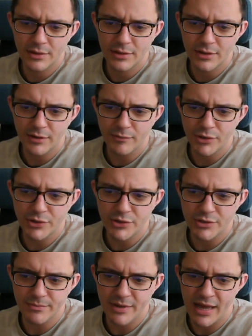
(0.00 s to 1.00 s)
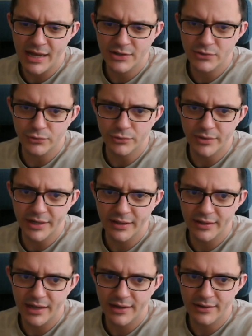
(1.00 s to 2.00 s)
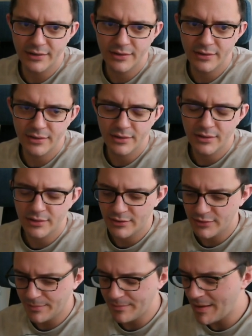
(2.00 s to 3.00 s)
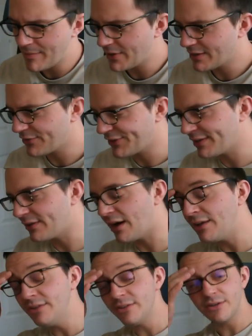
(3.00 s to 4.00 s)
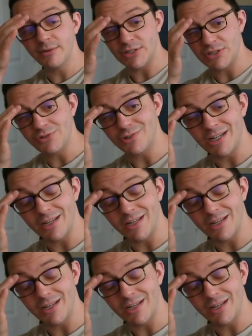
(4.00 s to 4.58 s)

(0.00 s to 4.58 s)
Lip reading: Kind of want to do some XORing then. So maybe I can undo a string